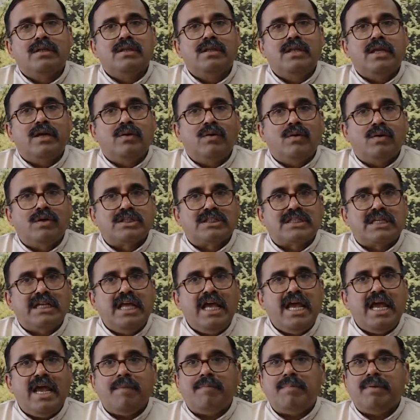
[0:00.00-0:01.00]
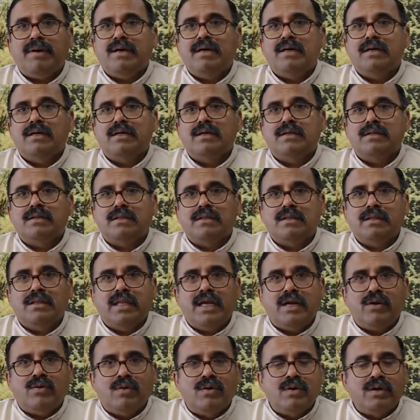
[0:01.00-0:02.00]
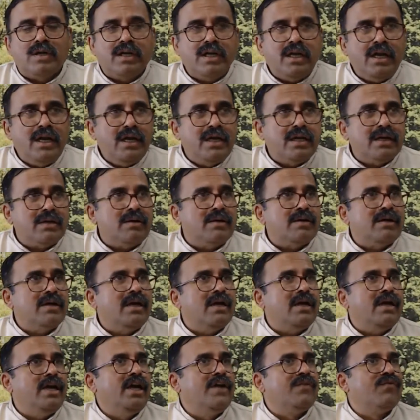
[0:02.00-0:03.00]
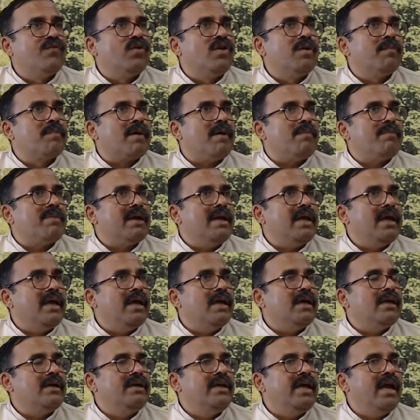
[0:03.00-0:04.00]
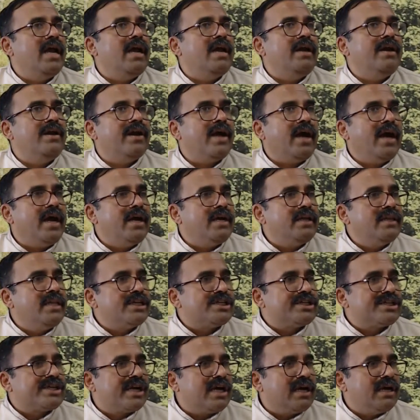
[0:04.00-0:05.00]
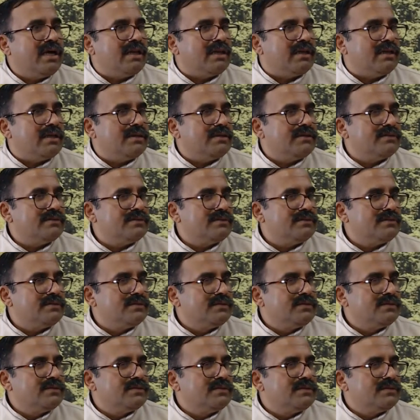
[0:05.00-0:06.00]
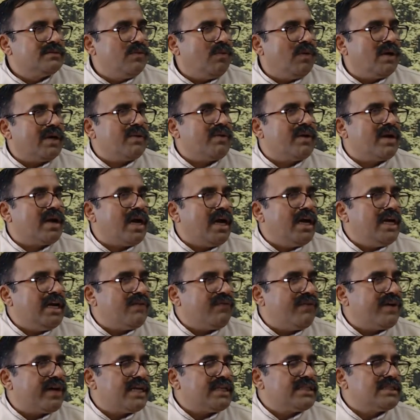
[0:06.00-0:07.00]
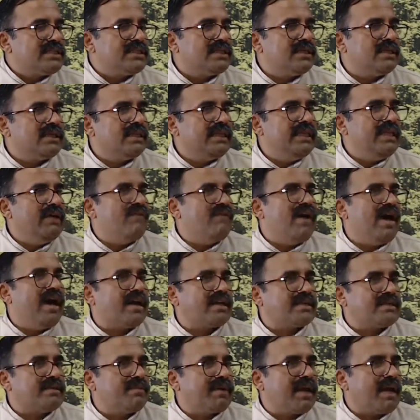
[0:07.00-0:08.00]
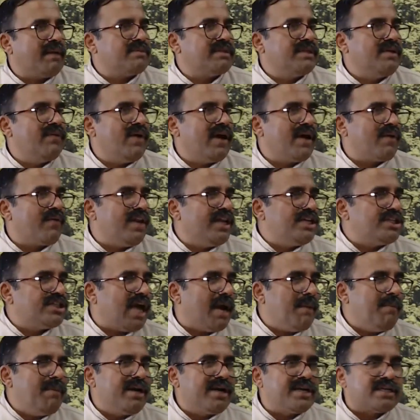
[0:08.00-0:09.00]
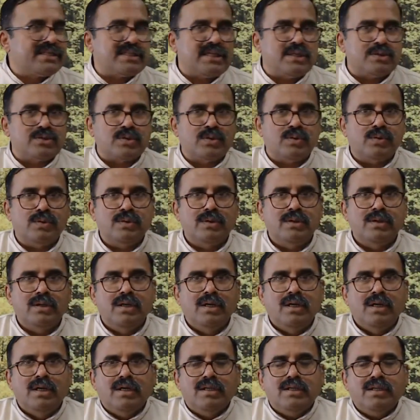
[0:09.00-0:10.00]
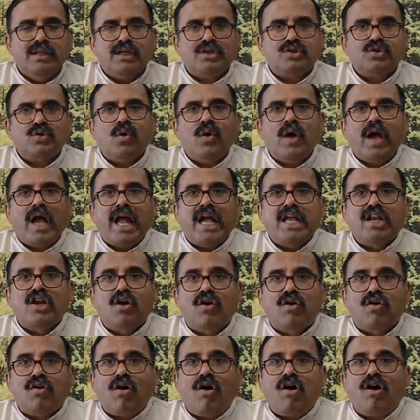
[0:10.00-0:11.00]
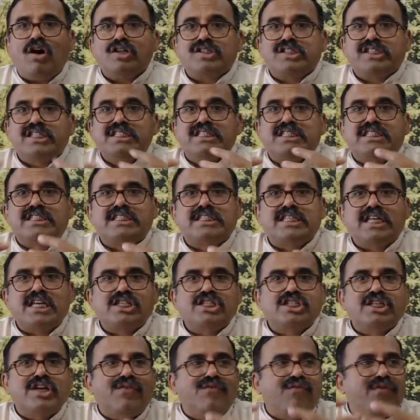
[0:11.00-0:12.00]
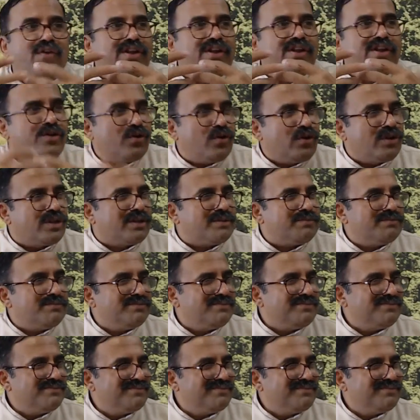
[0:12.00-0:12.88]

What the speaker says: They don't sleep. They don't eat food properly. Day and night they struggle. Whatever kind of dress they wear. Sometimes they wear very shabby dress also. They're so engrossed in searching for the truth.